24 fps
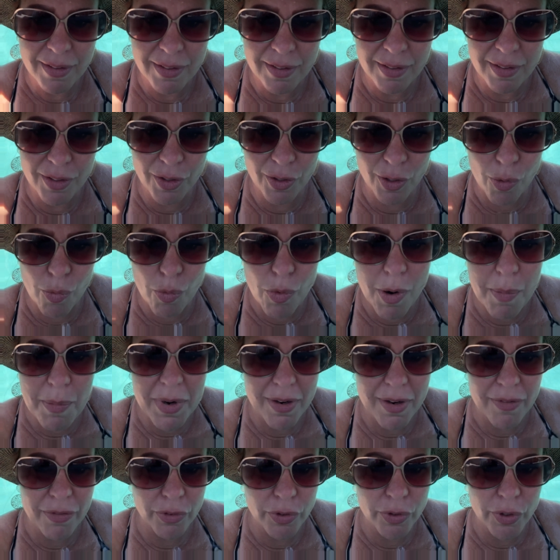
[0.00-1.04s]
You're a
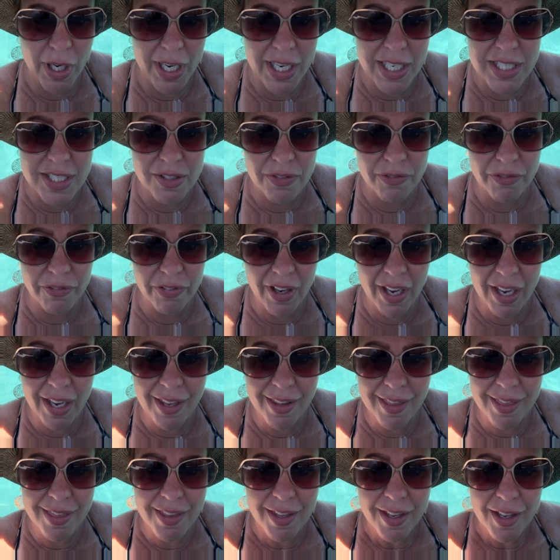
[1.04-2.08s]
woman of great
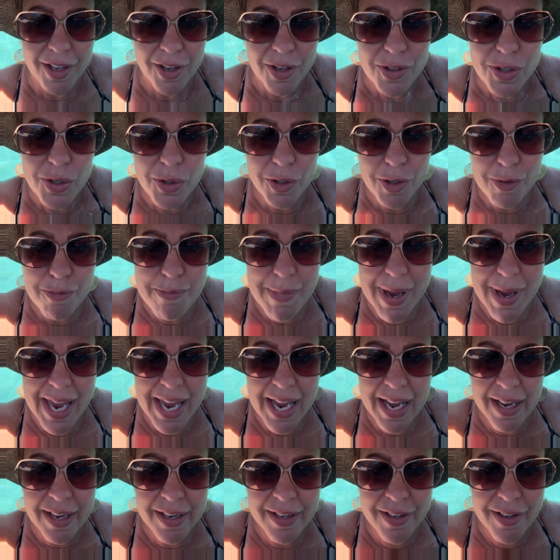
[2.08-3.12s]
faith. You're a
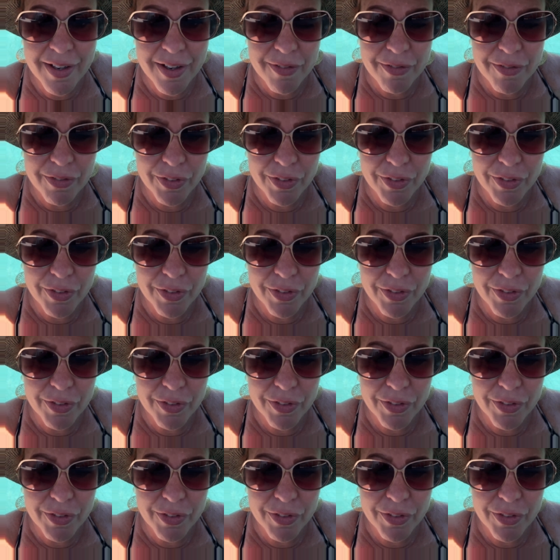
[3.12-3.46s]
man of